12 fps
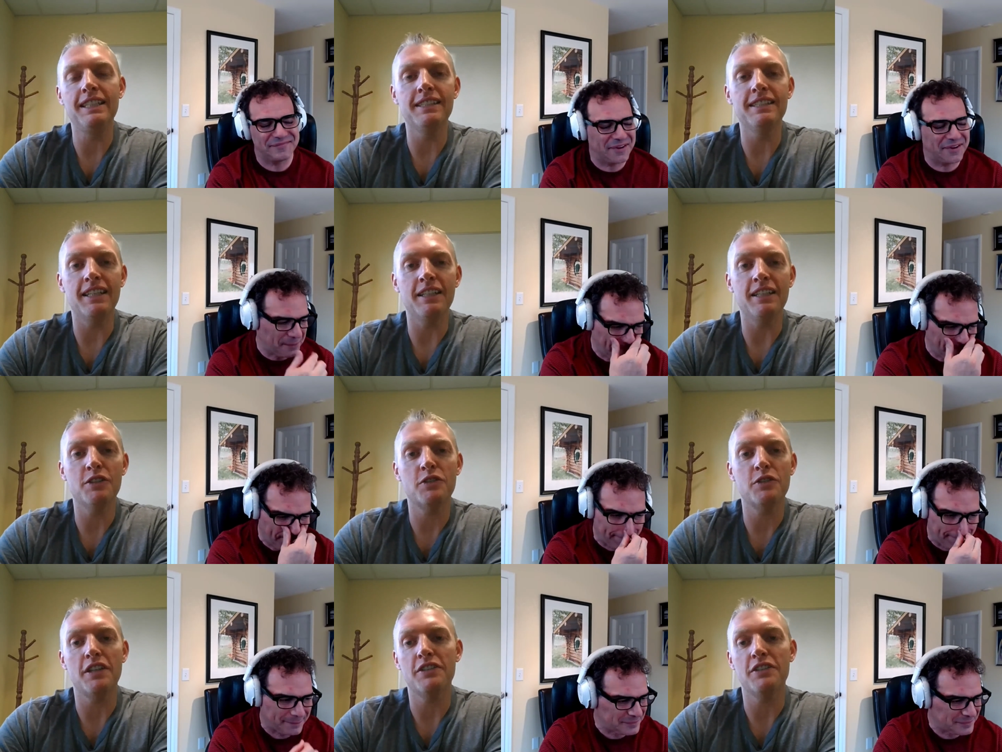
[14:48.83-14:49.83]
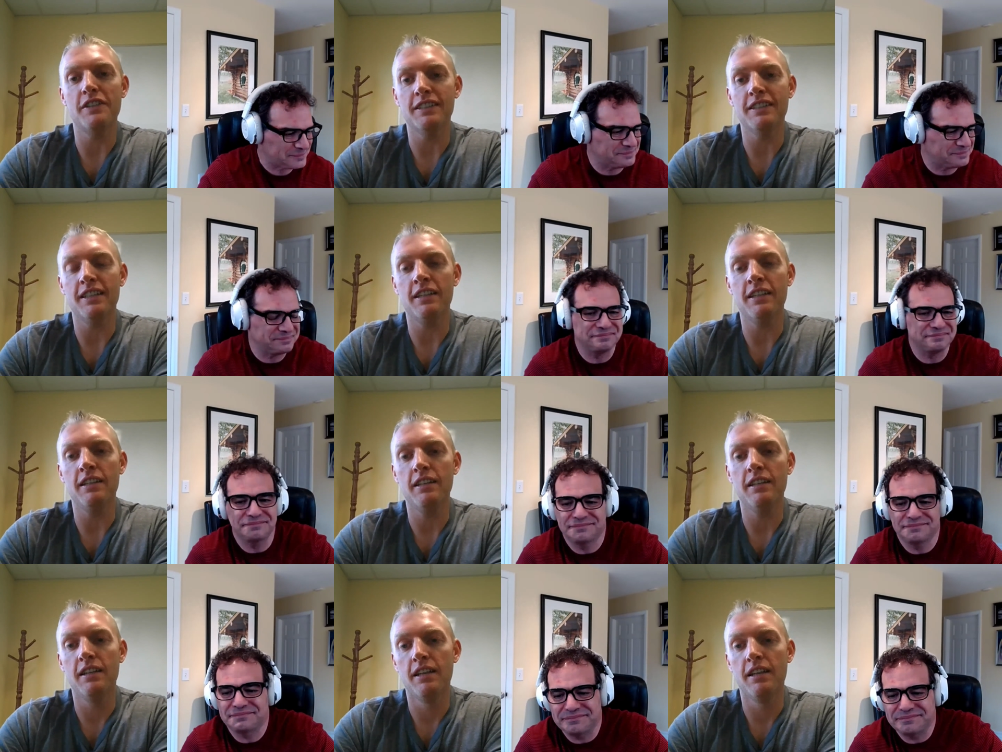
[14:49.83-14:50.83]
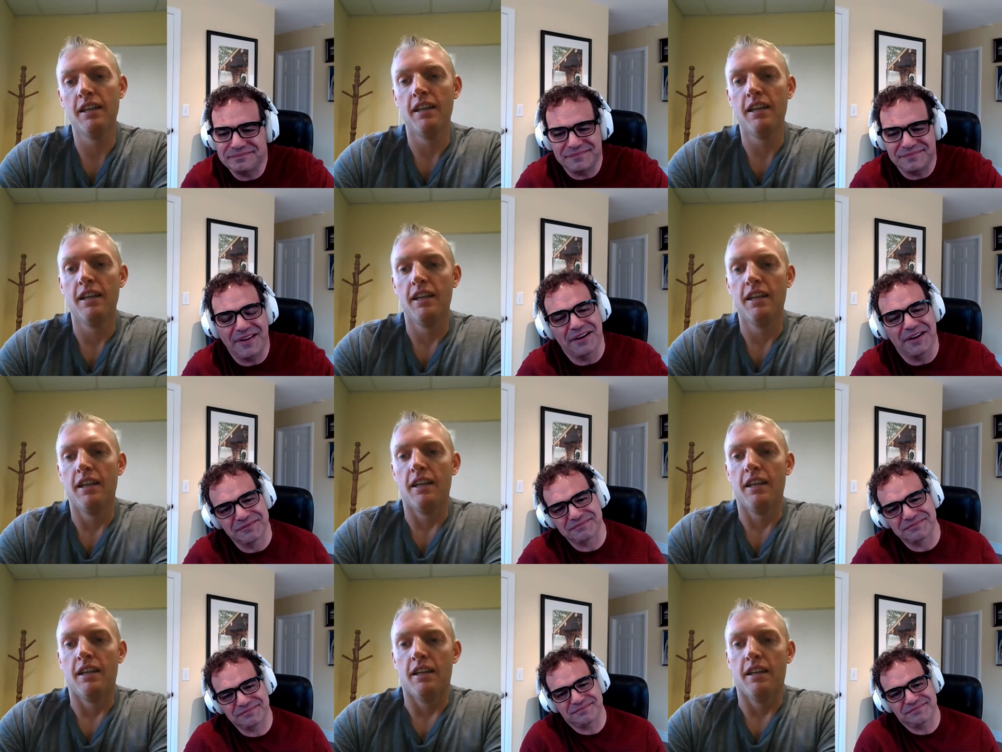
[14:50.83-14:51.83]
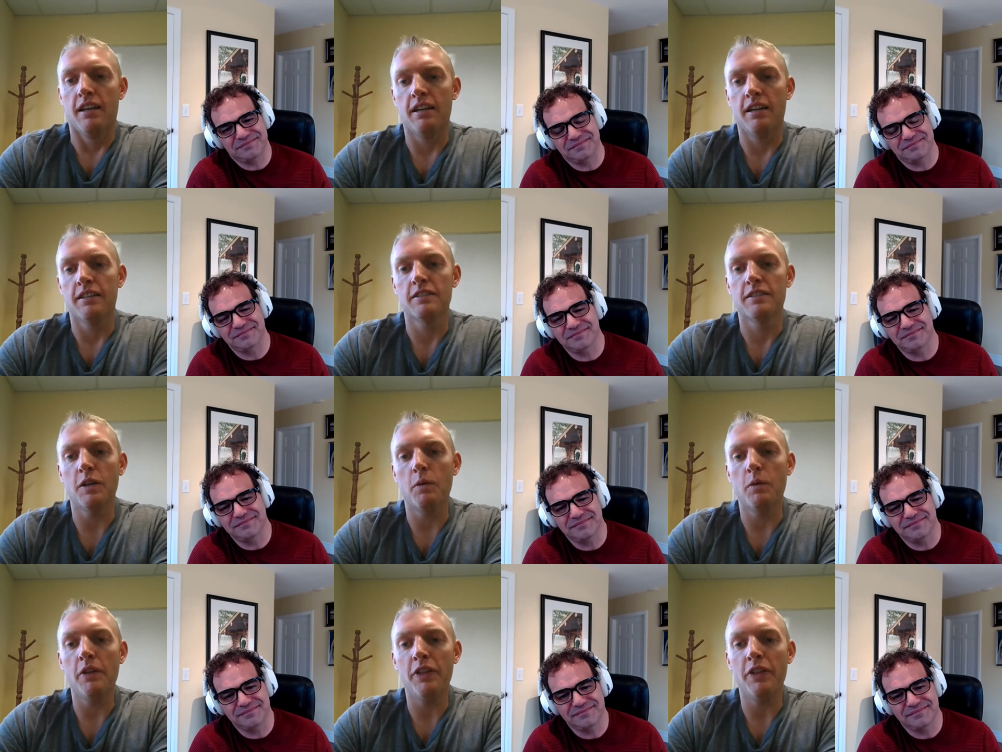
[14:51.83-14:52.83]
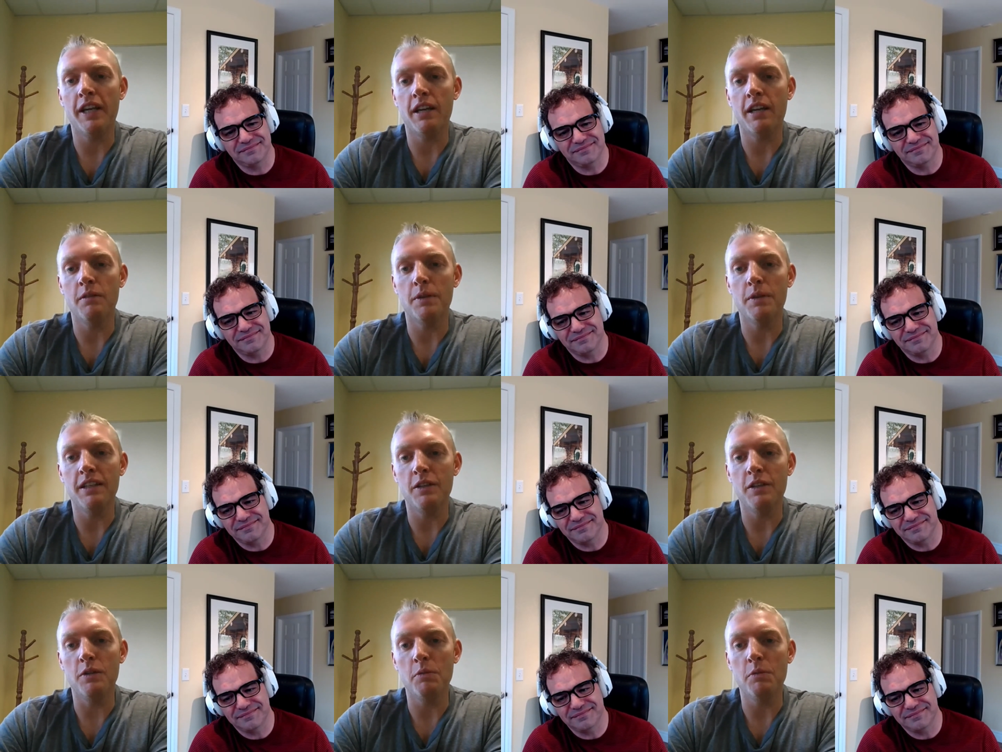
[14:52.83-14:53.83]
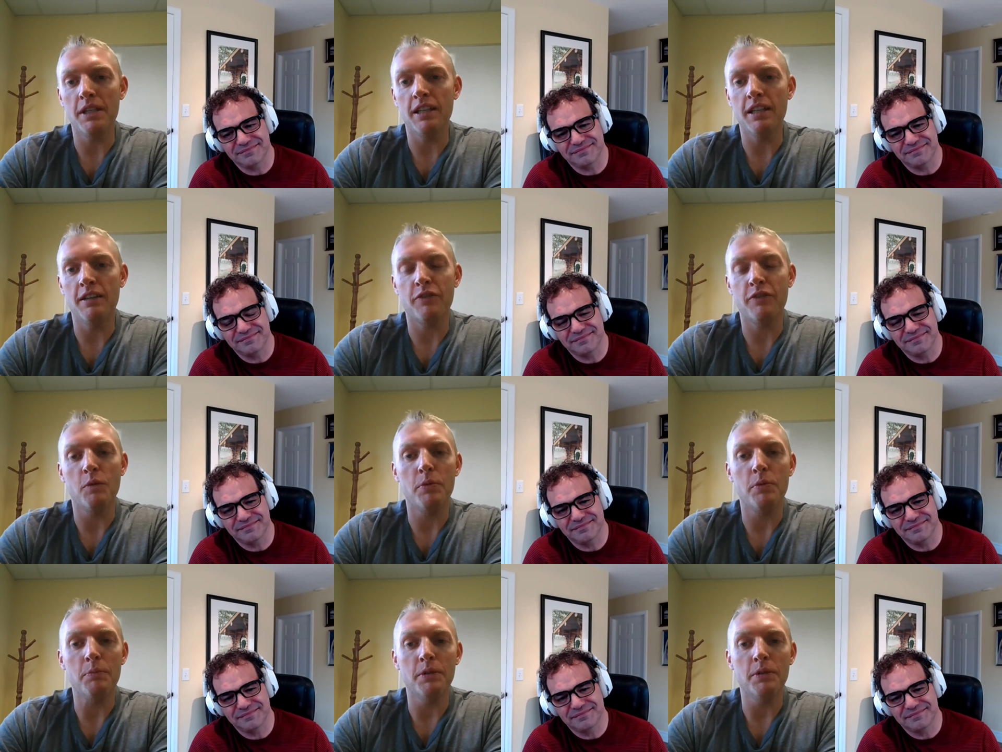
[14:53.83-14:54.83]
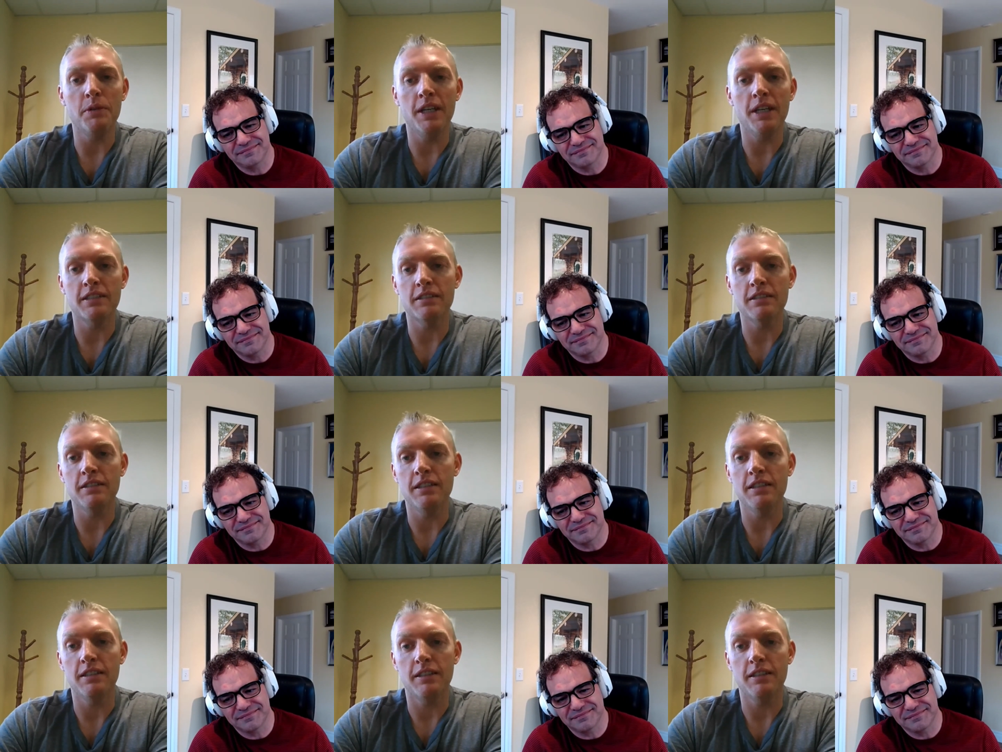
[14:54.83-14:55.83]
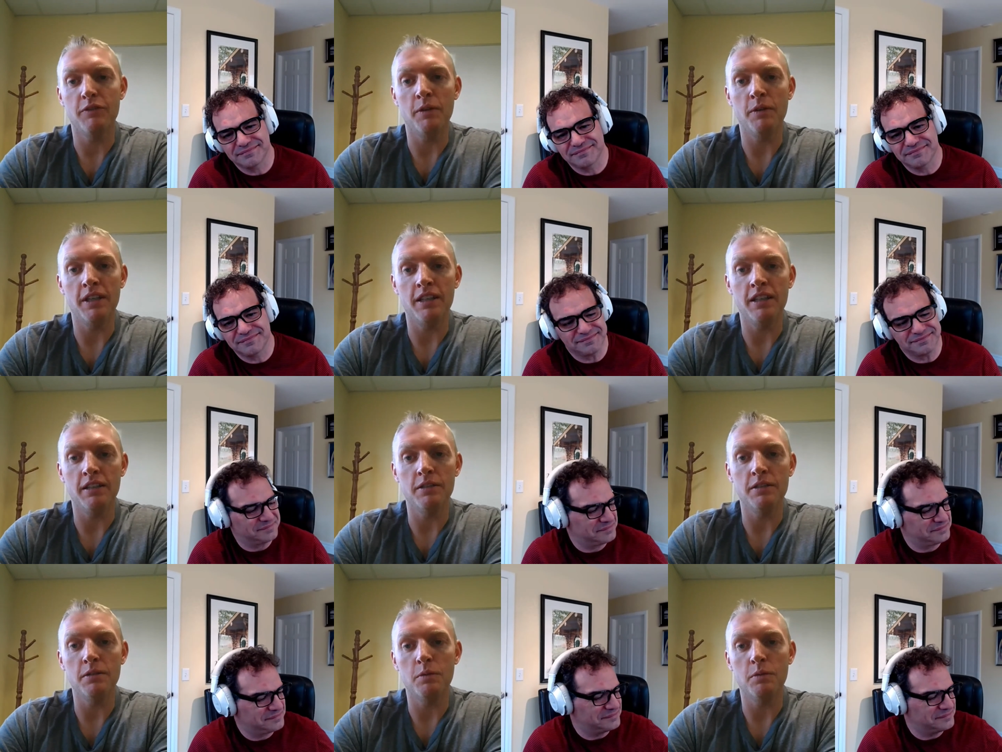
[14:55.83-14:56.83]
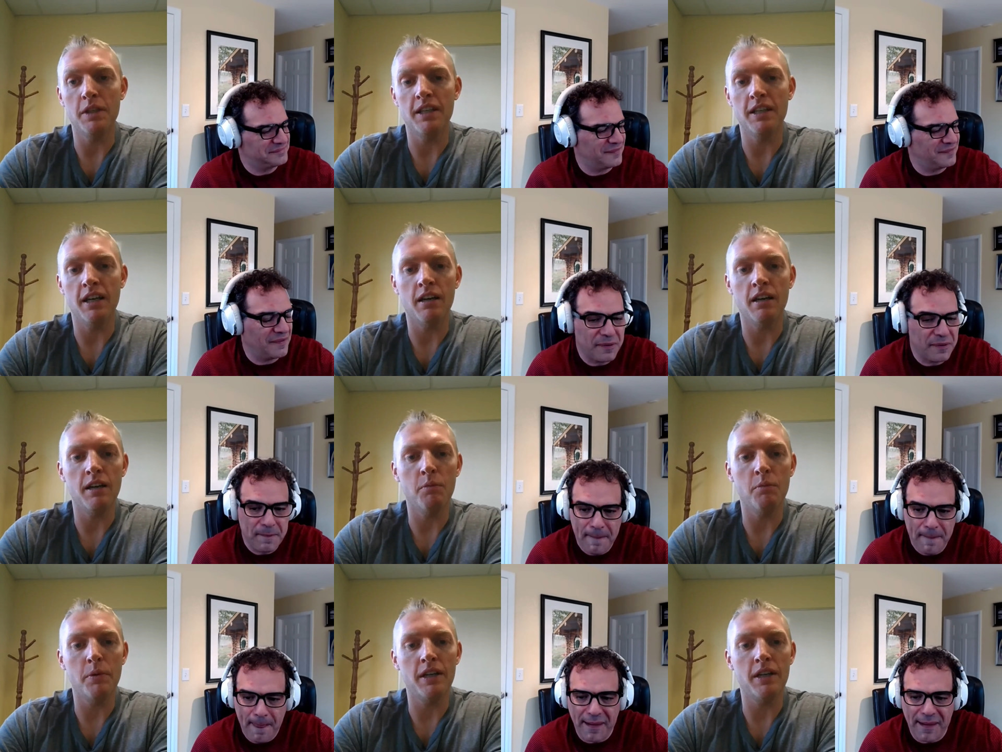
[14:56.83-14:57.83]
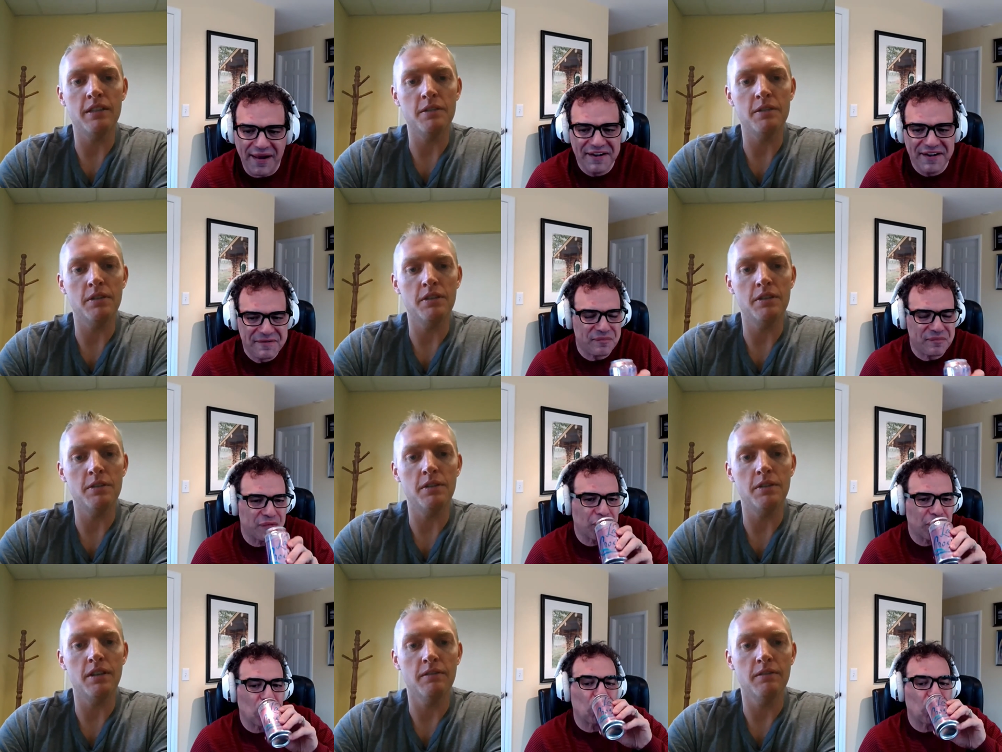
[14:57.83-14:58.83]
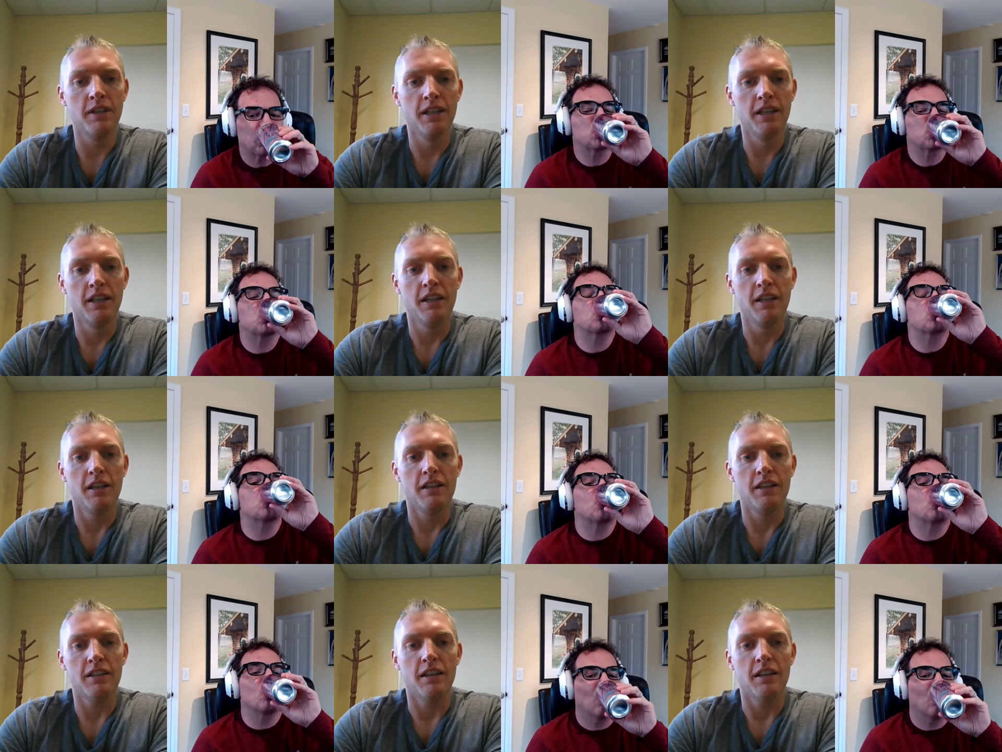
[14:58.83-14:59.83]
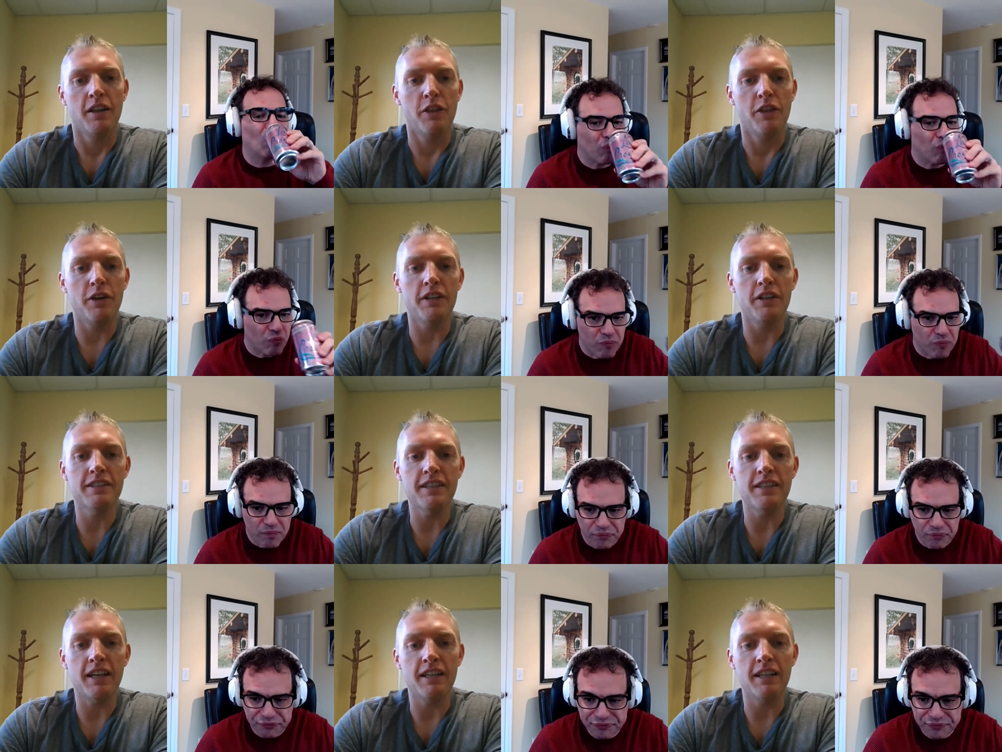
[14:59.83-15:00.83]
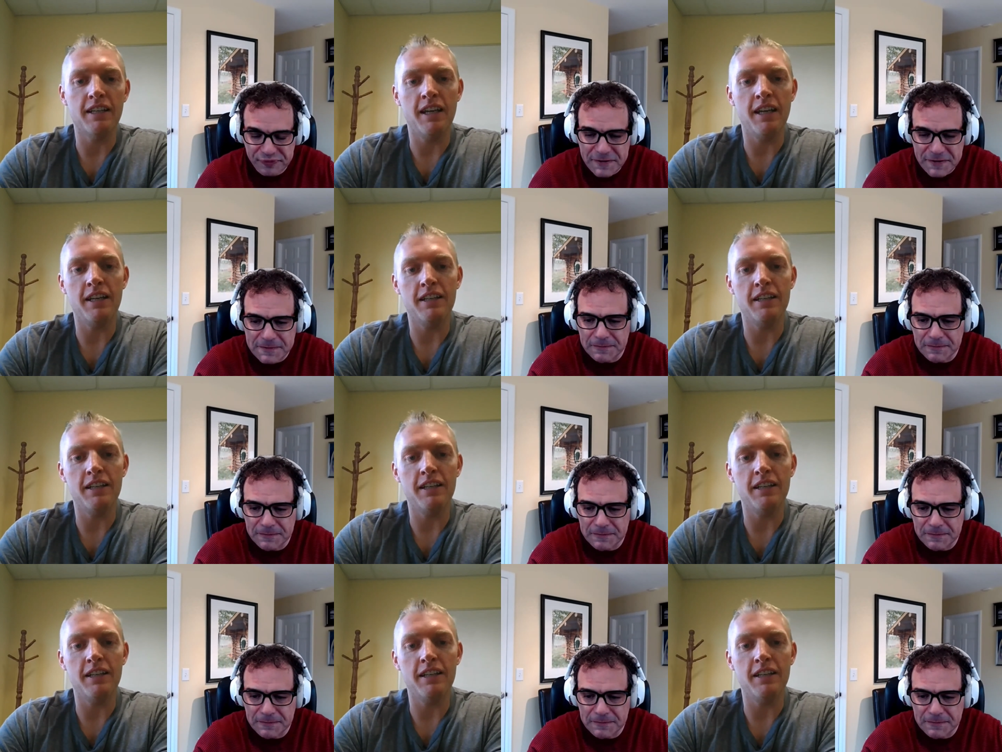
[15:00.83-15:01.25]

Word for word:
Speaker 1: ease yeah. any stress or anxiety. Yeah. So one thing I don't we didn't do in the beginning for the people who actually have no idea who we are, M you want to do a 30 second,